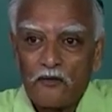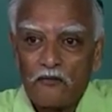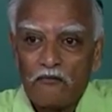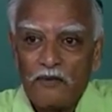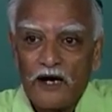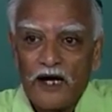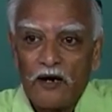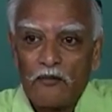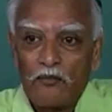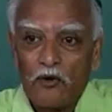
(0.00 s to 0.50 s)

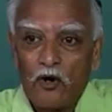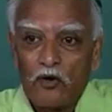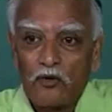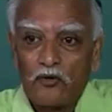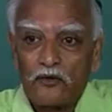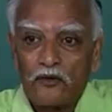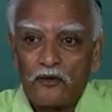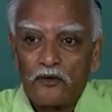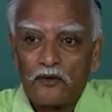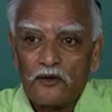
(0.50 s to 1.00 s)
By
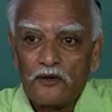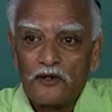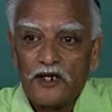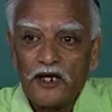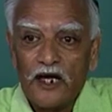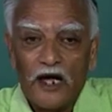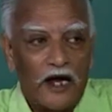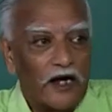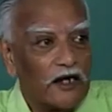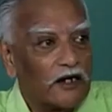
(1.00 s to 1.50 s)
about
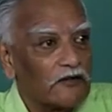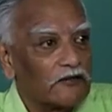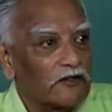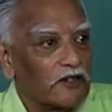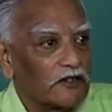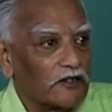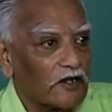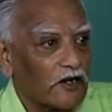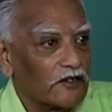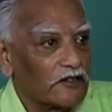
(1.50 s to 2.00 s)
the end of
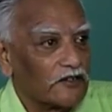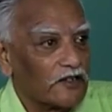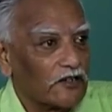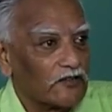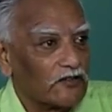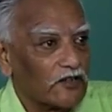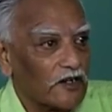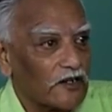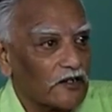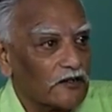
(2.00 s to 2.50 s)
the third
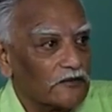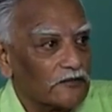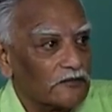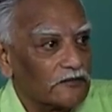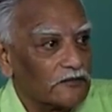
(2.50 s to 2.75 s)
century,